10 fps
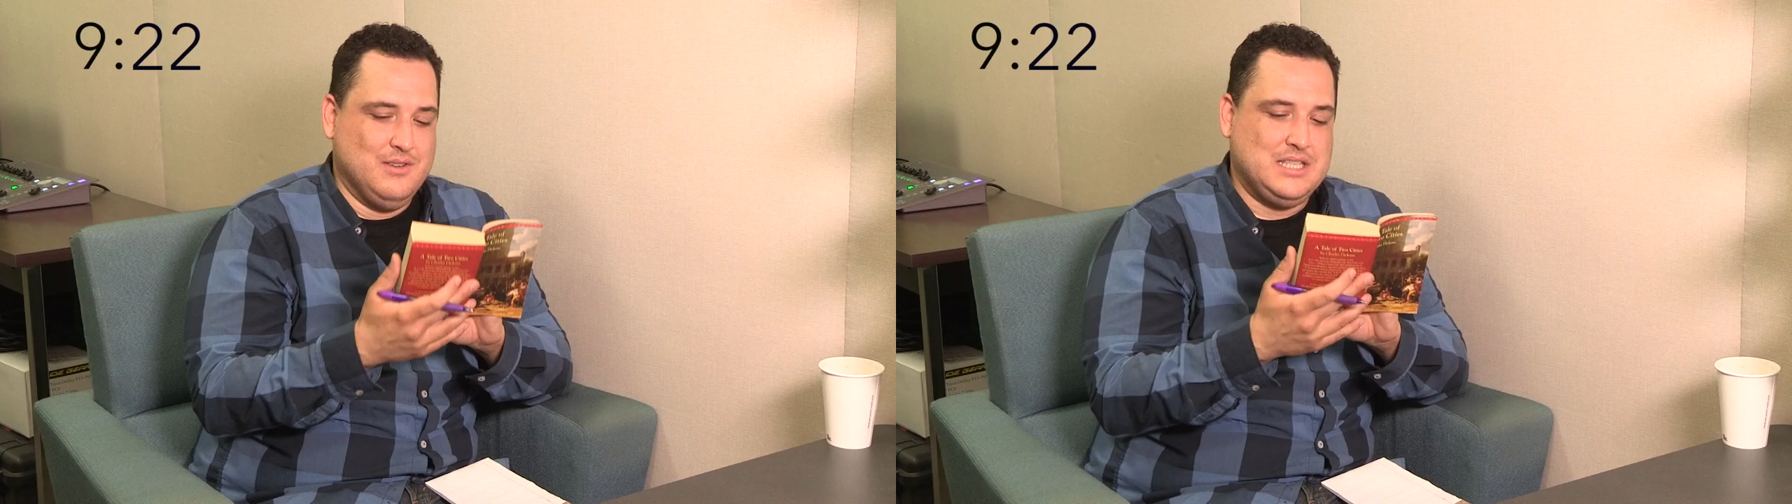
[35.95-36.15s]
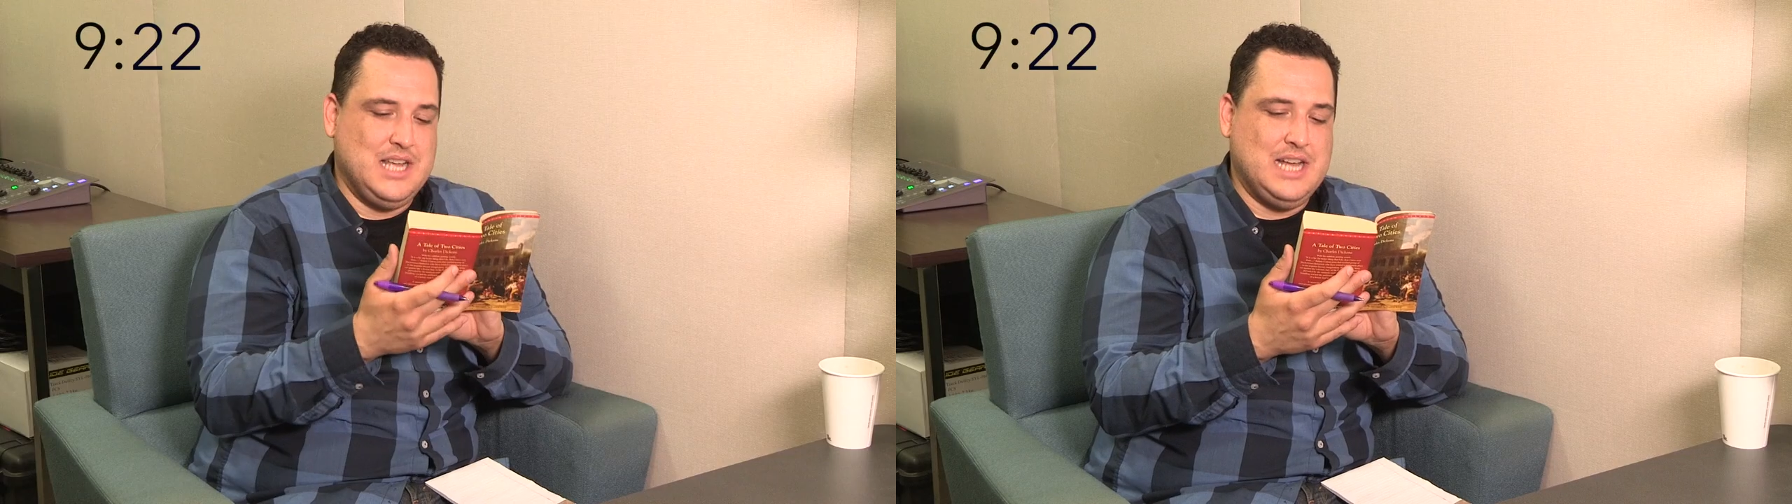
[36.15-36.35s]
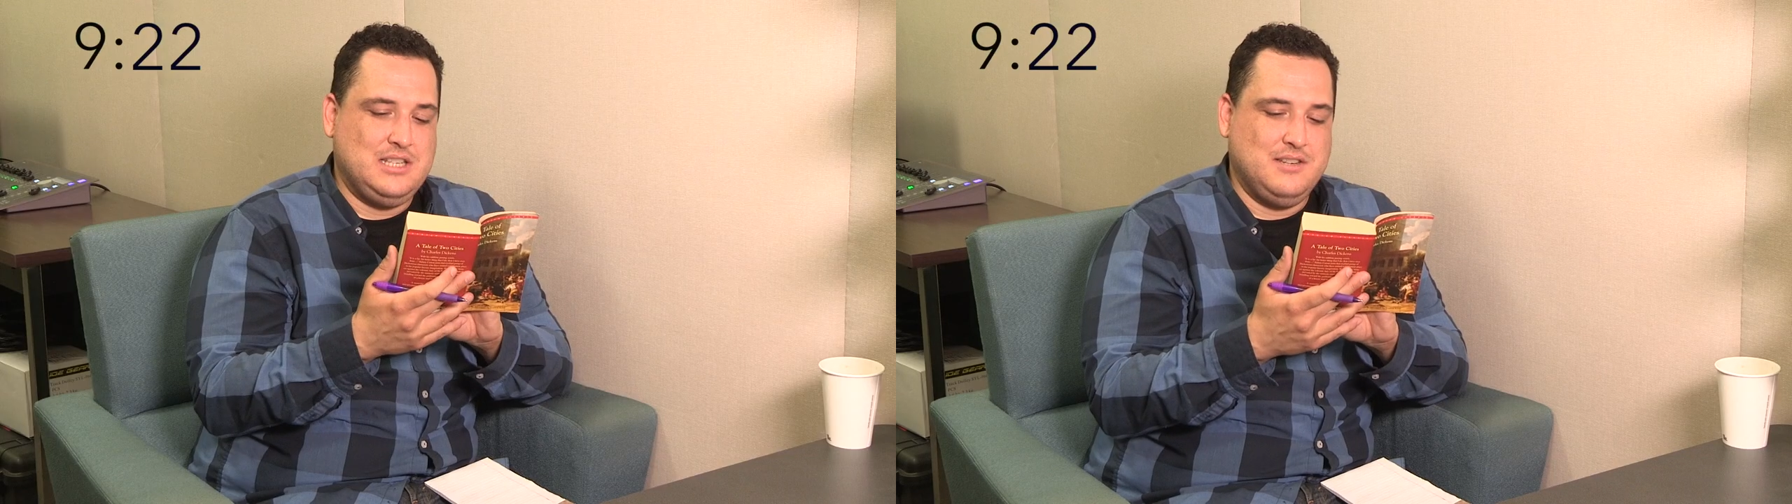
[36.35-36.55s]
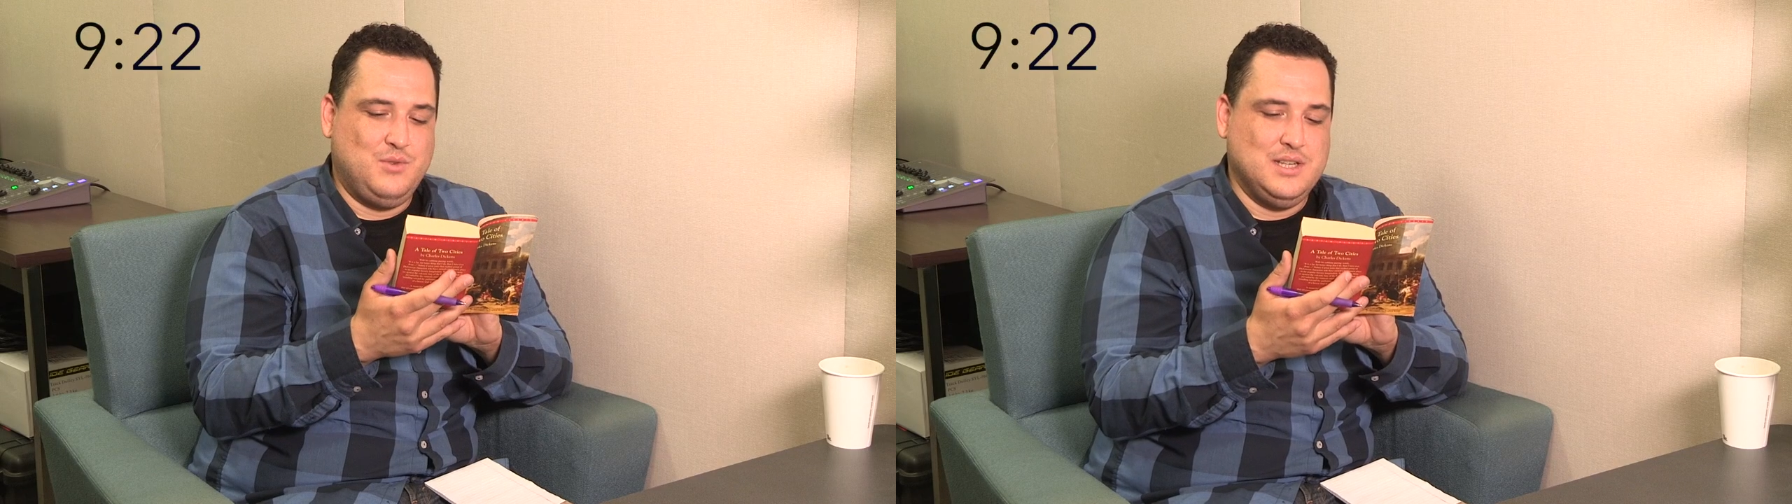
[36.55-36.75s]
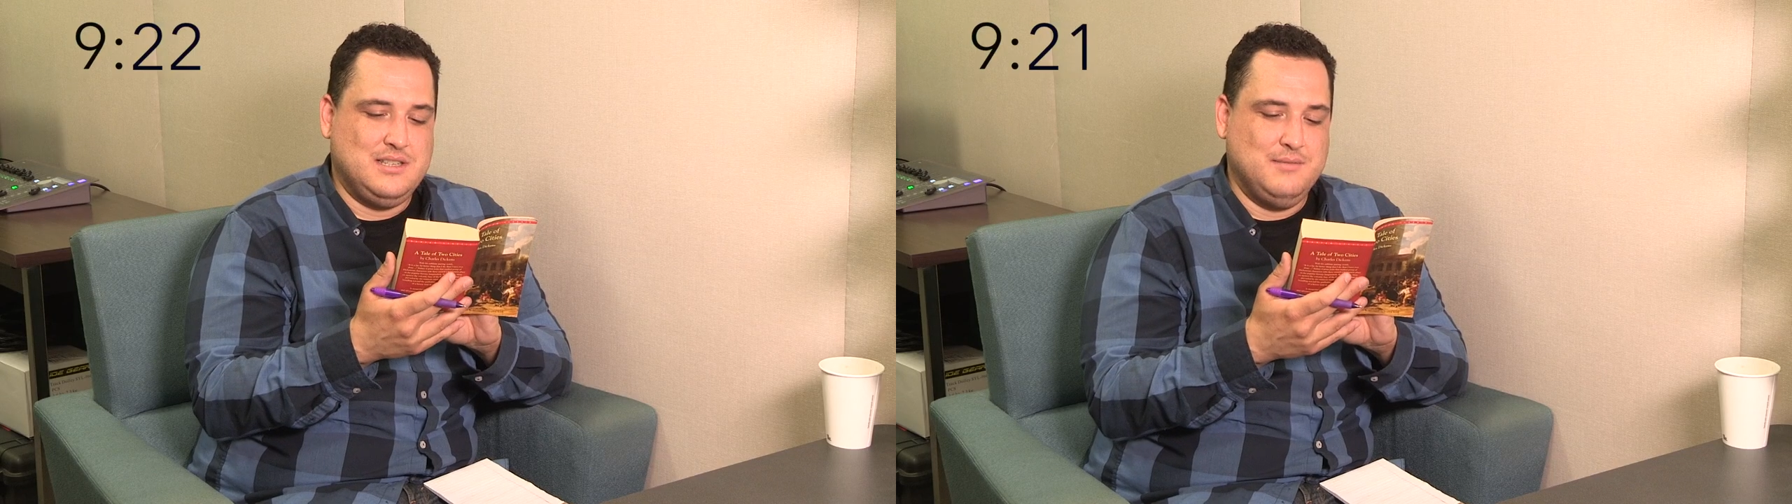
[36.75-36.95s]
was the age of
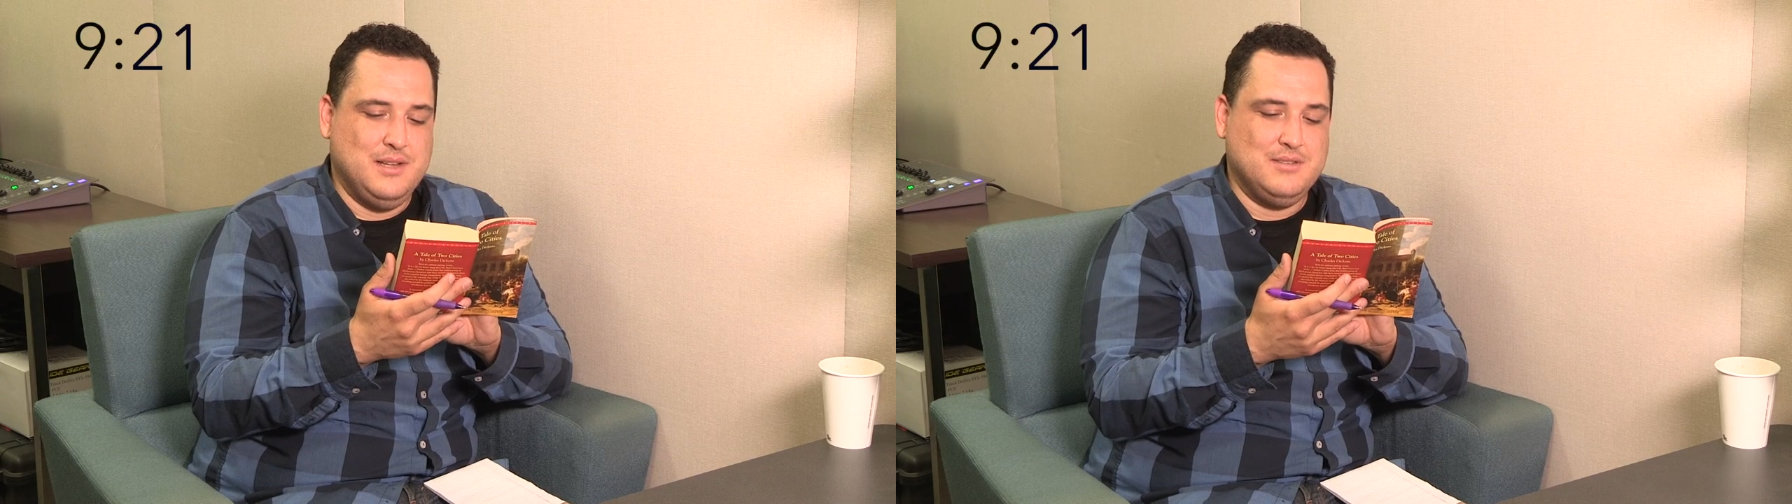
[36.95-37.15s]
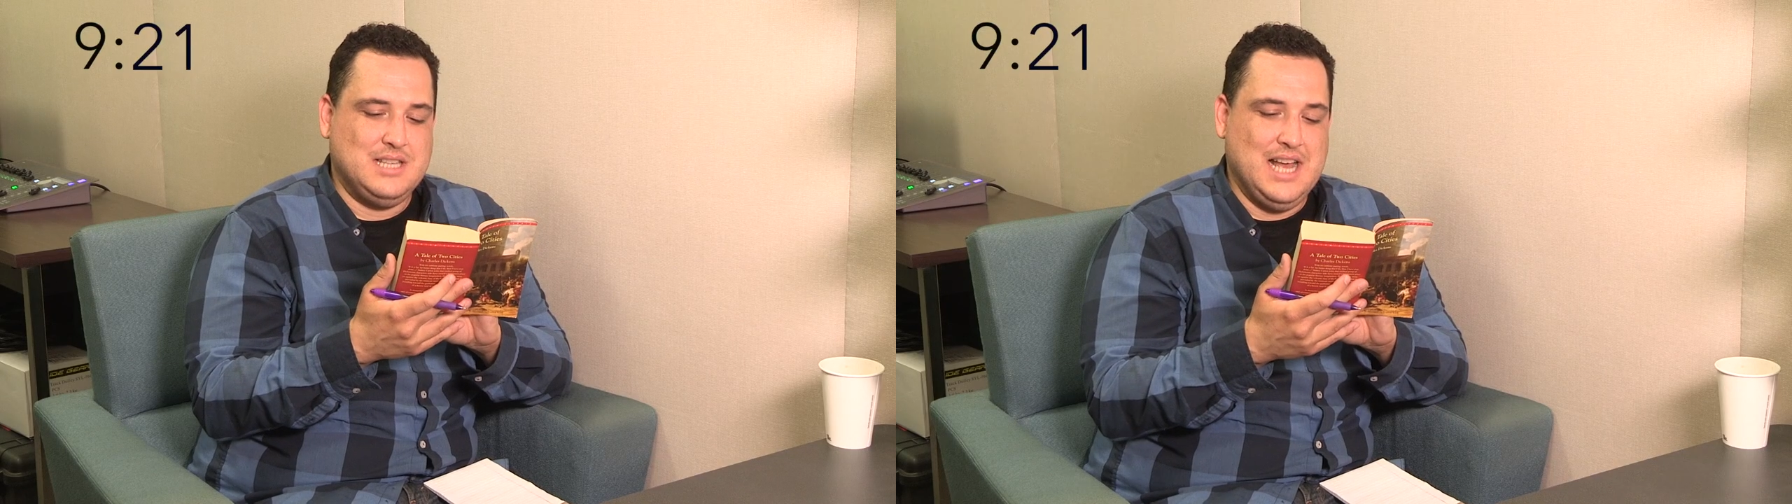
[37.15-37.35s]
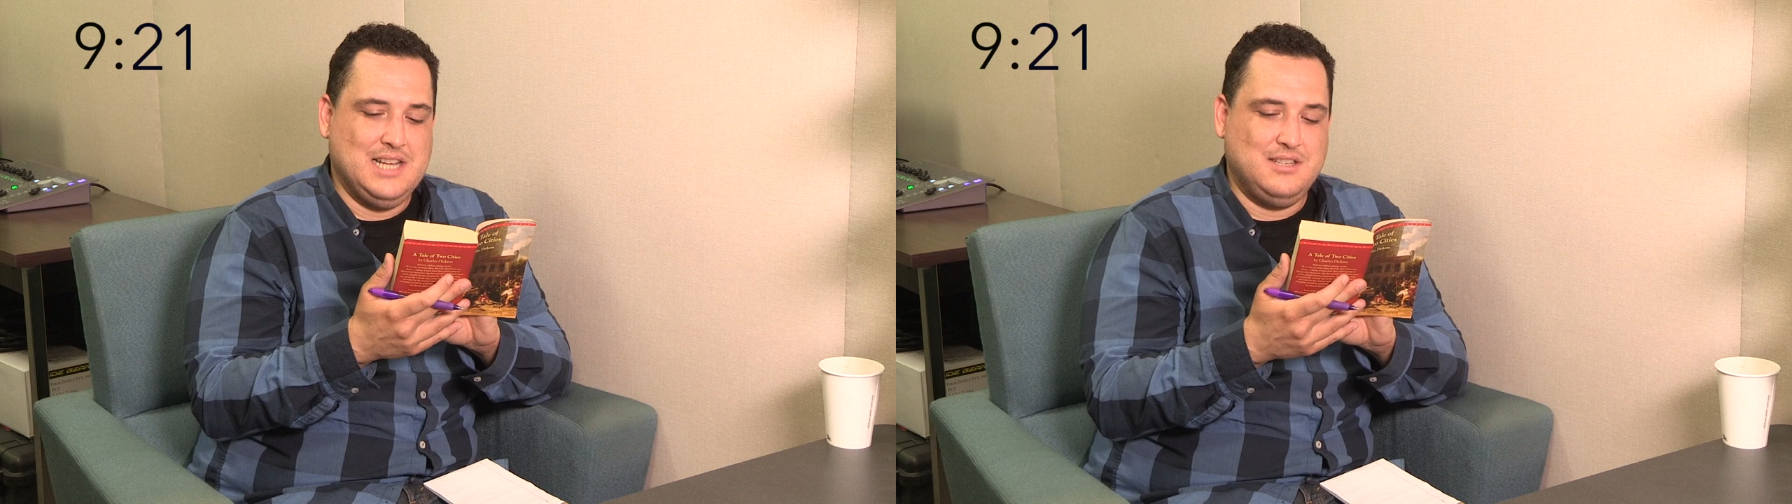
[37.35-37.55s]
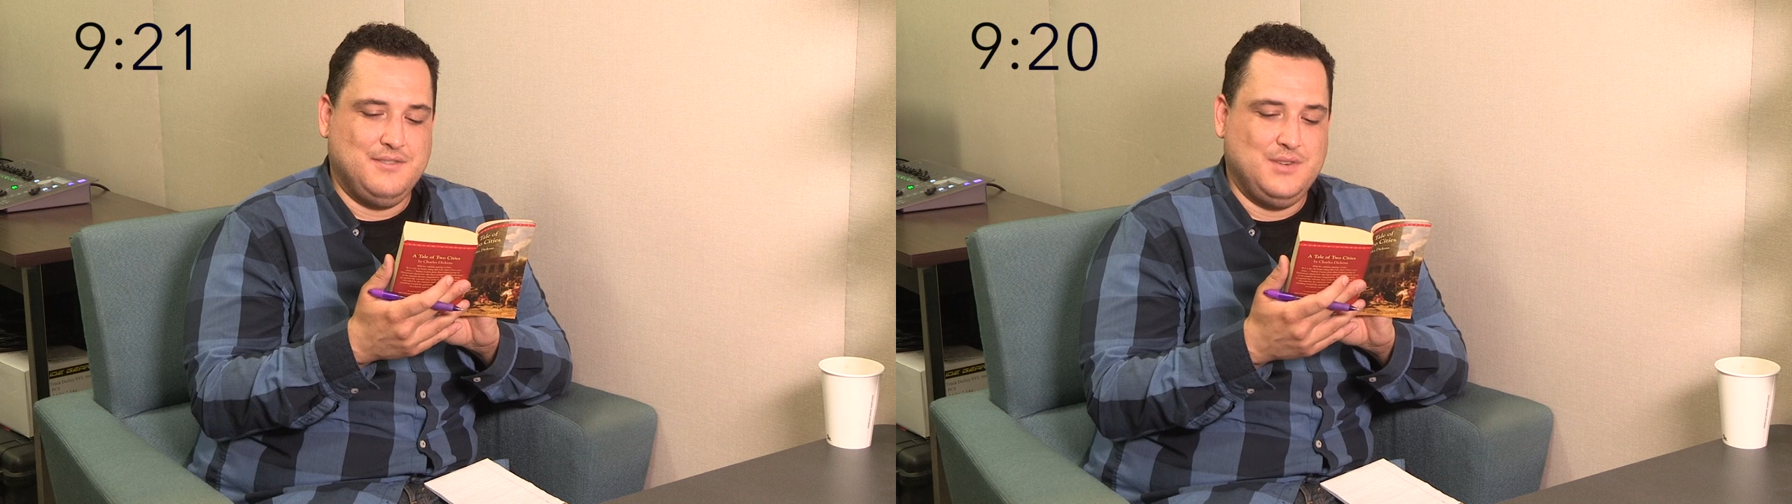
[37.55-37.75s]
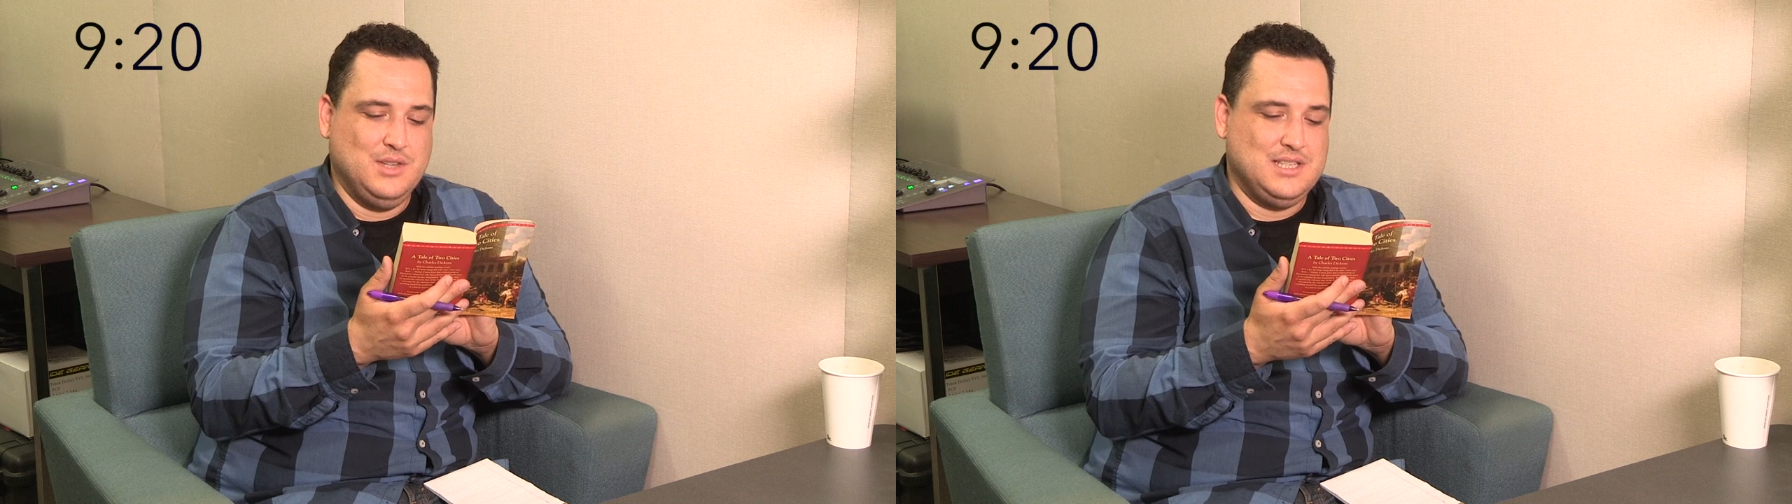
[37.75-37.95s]
wisdom. It was the age
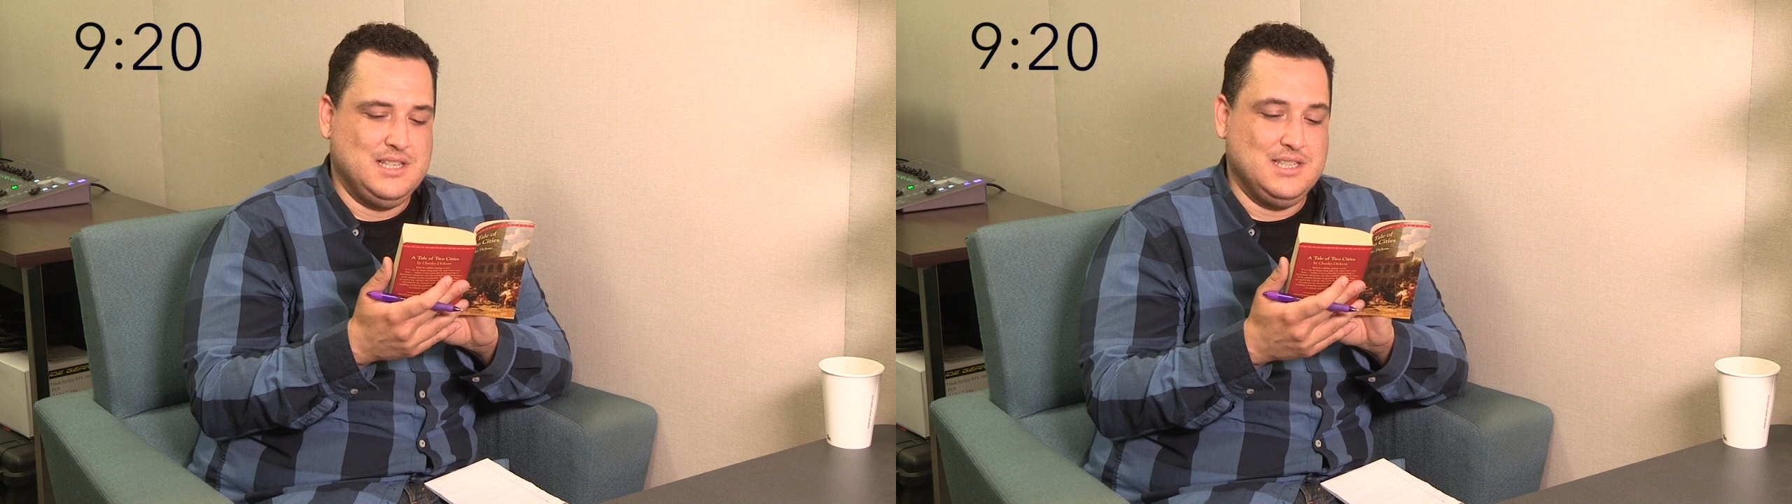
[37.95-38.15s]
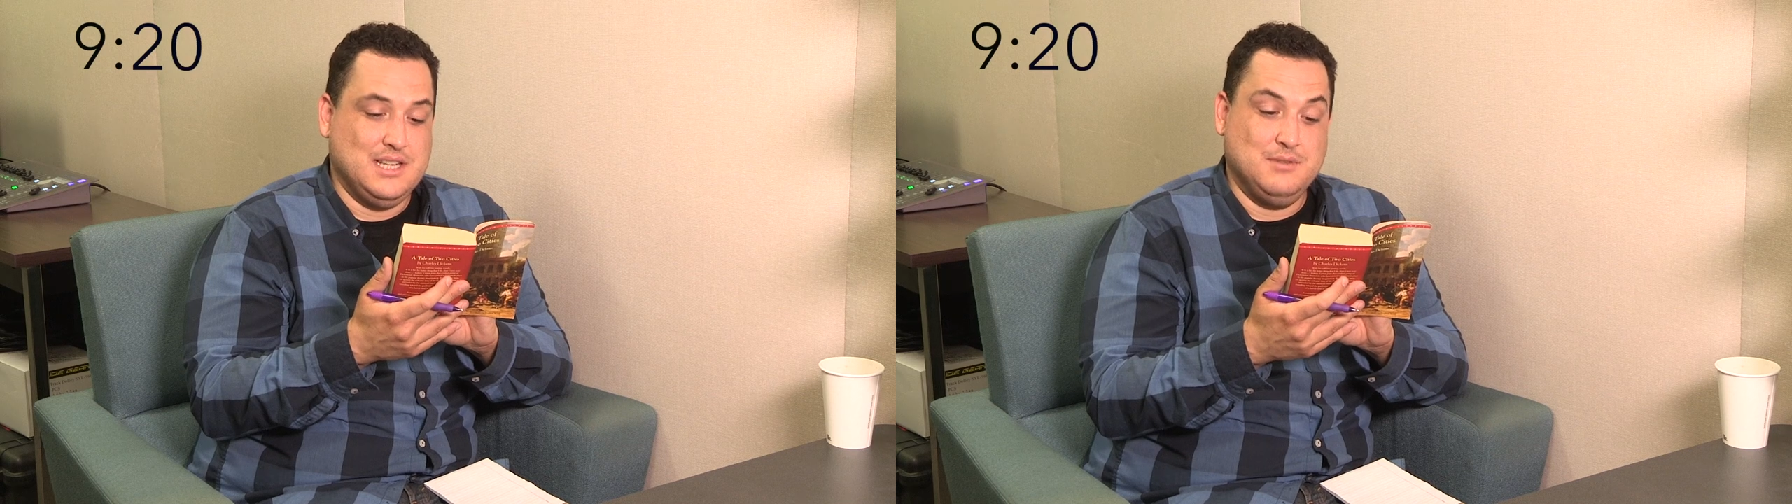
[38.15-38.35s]
of foolishness.